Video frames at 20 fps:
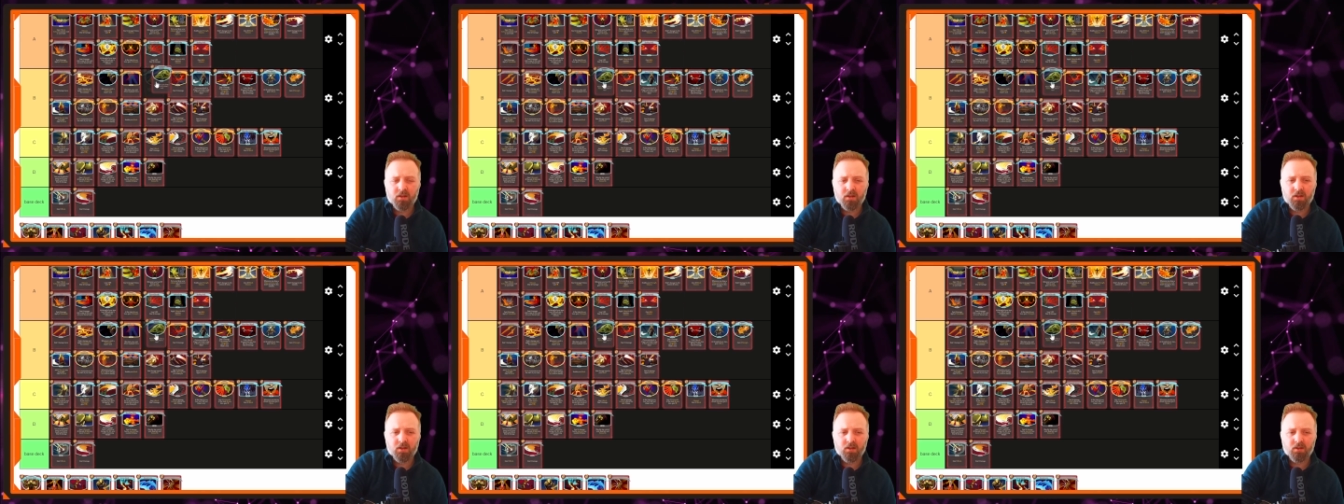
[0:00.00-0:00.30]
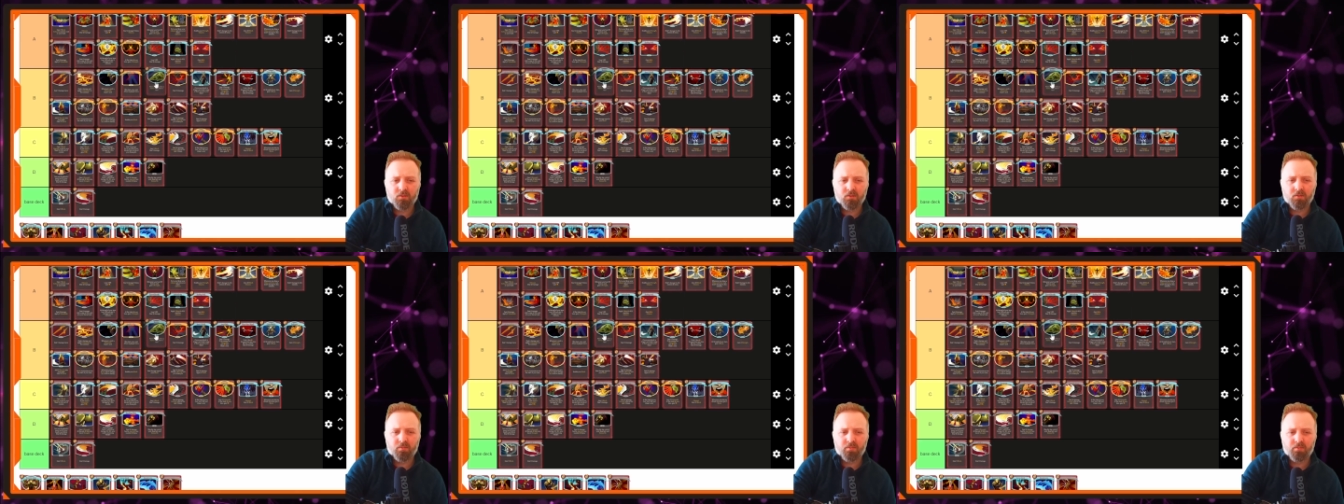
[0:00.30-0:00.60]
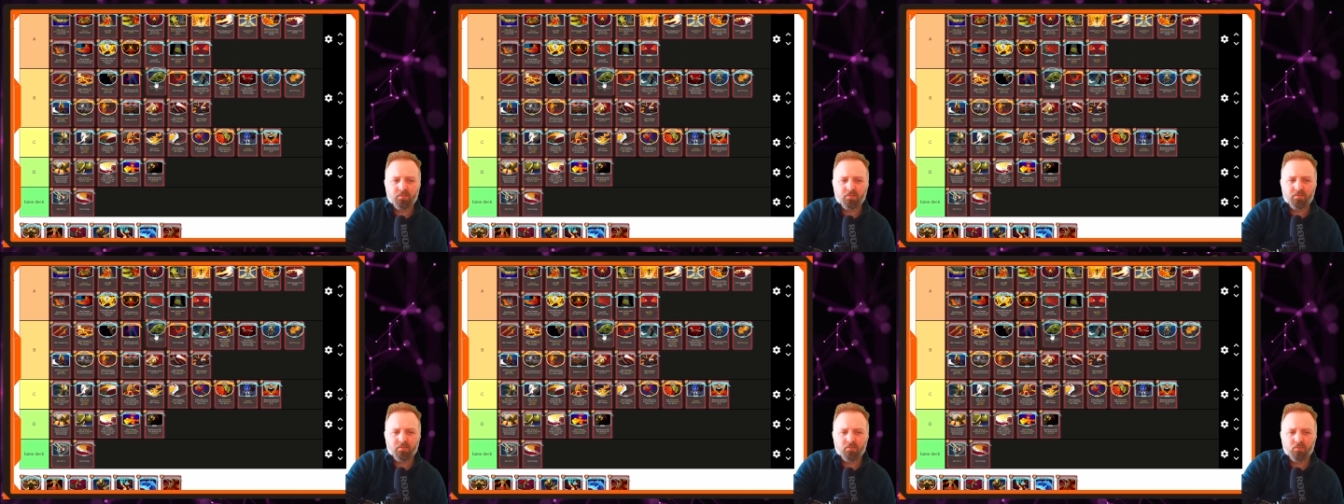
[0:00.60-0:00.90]
We'll
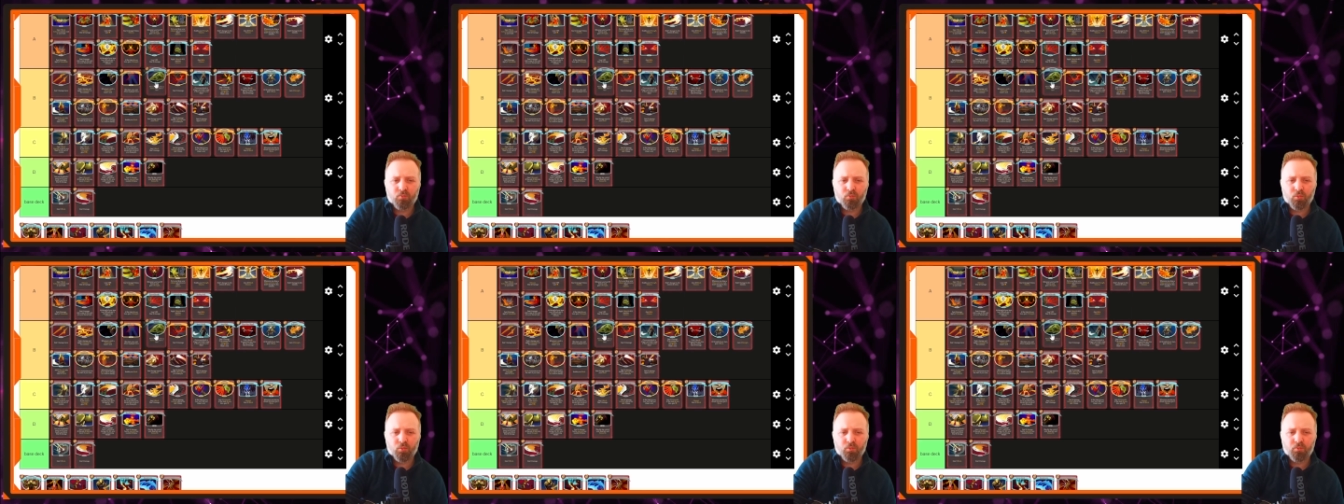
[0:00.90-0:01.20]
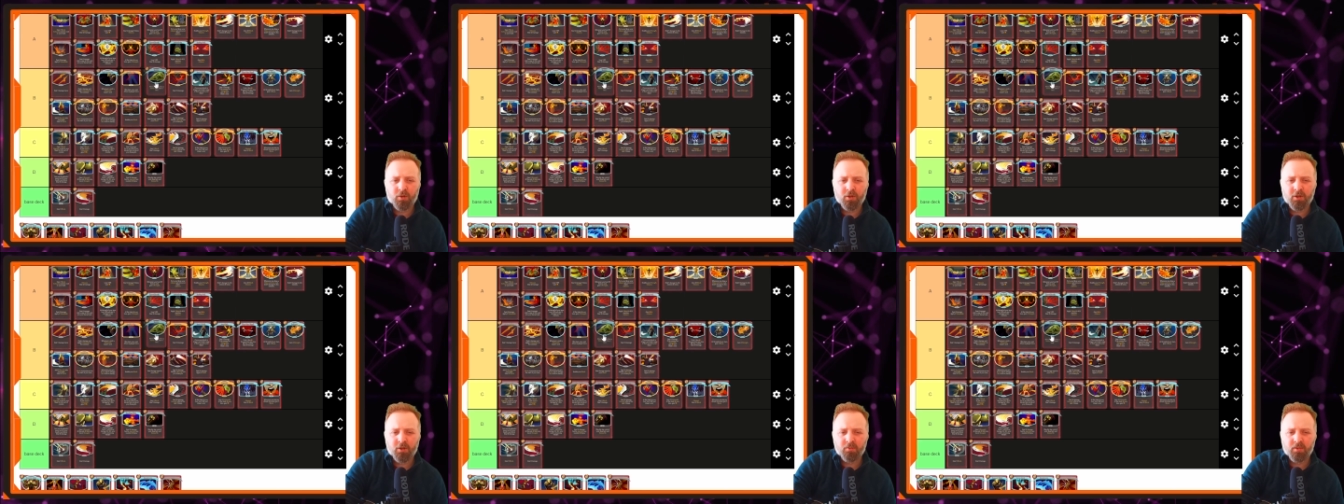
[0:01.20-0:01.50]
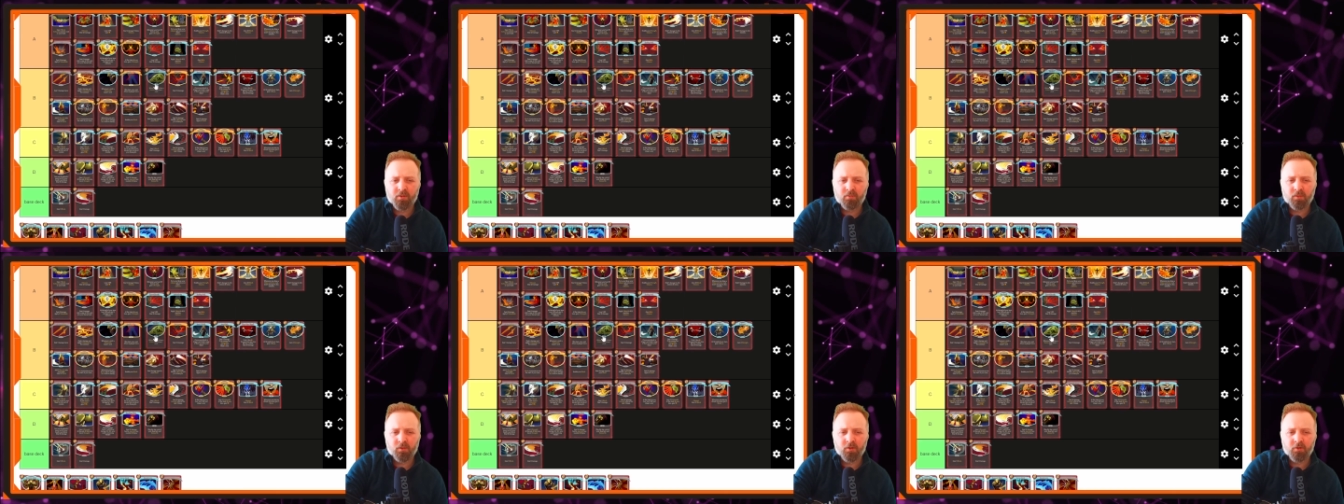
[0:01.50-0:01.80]
put it
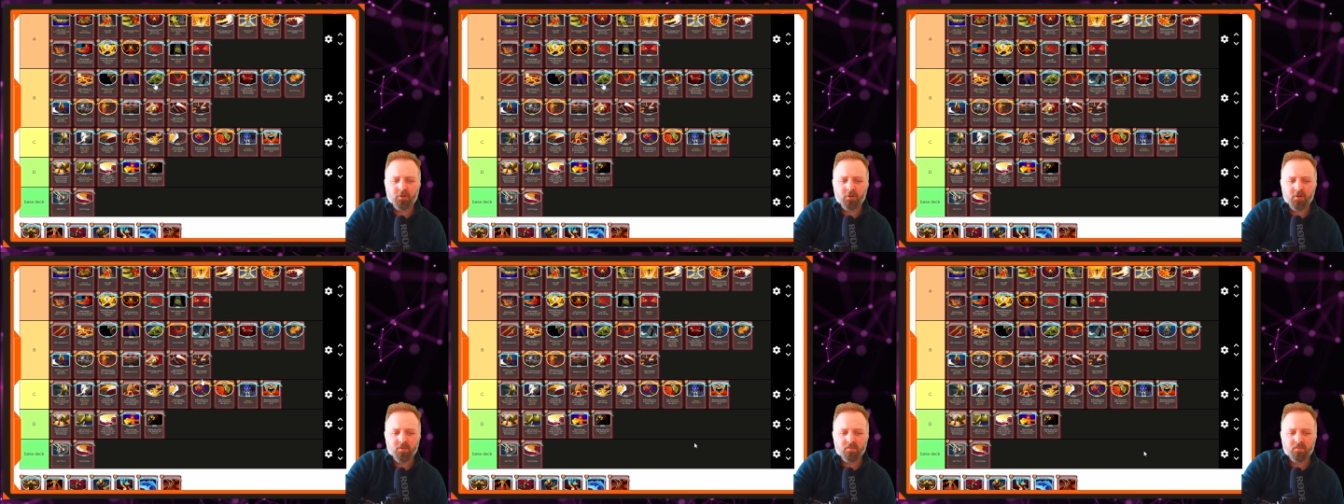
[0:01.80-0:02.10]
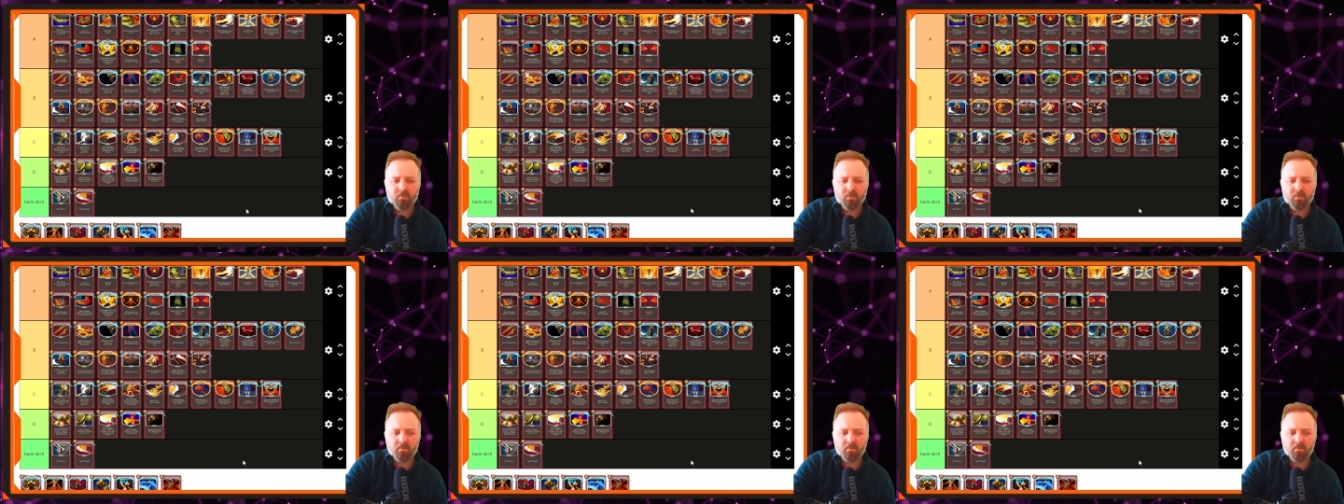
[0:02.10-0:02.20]
above Bludgeon.